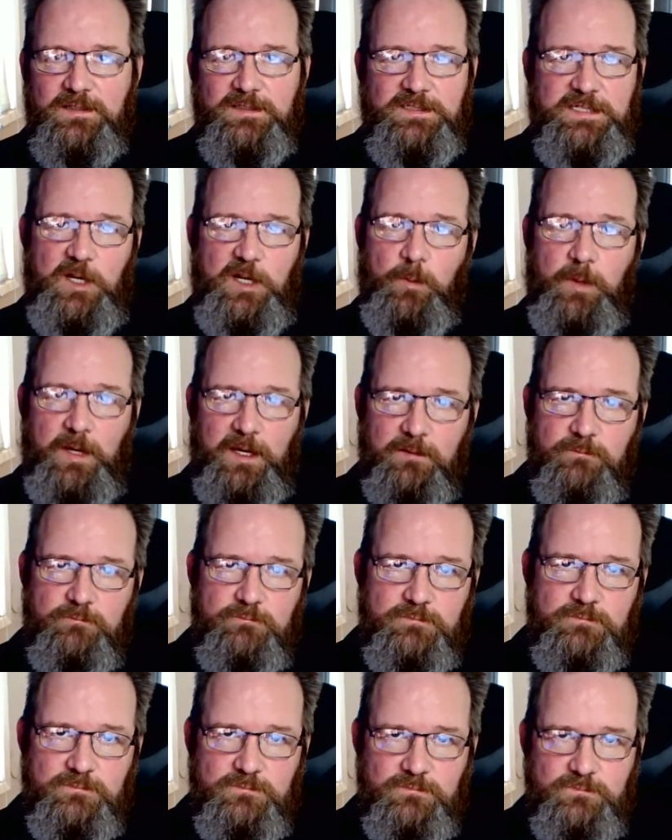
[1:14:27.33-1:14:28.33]
tell me.
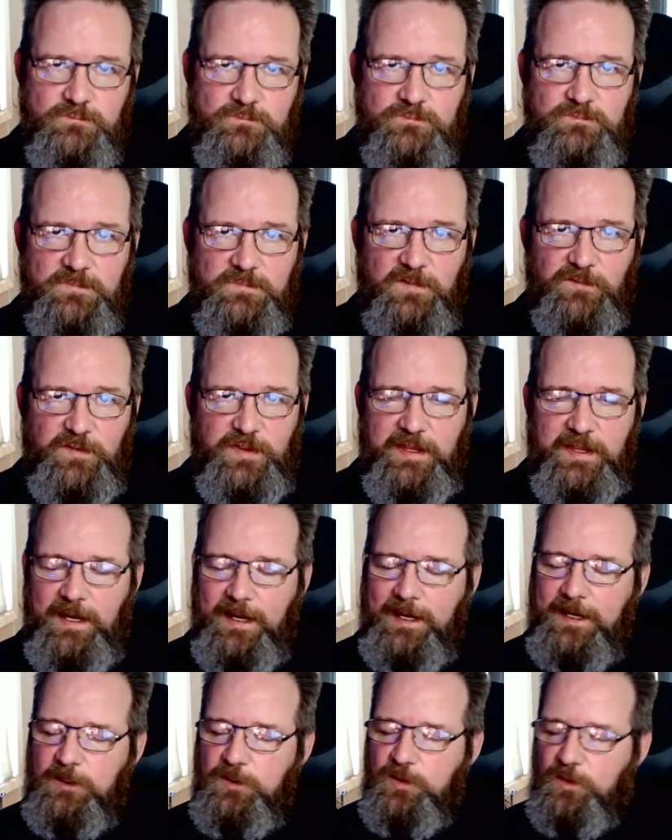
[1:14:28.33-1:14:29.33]
If you think I
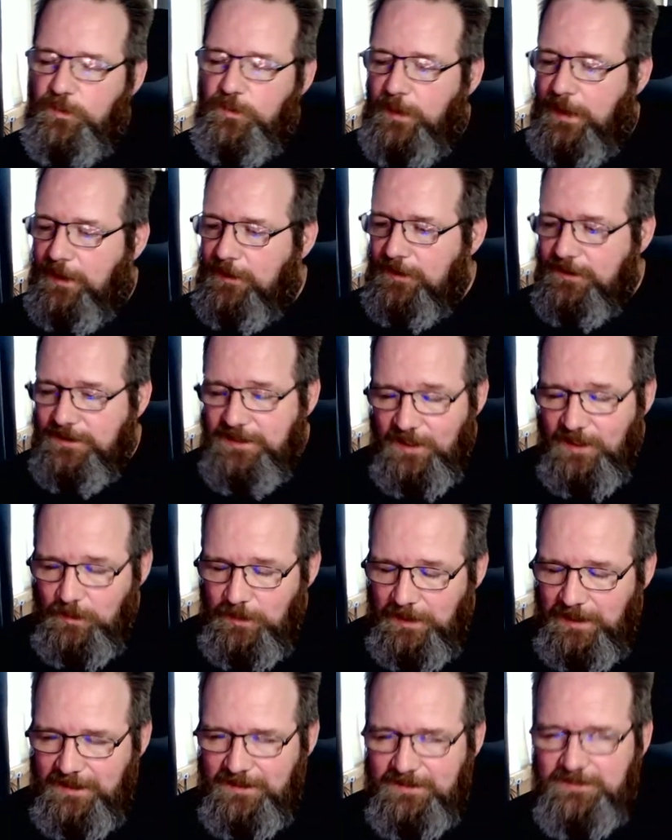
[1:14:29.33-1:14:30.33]
can do it better, tell
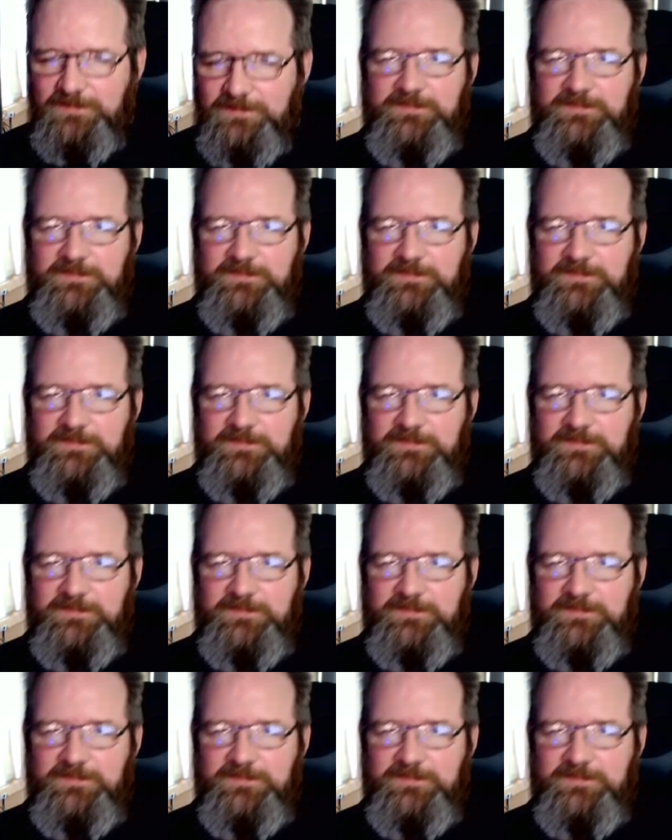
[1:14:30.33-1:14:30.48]
me.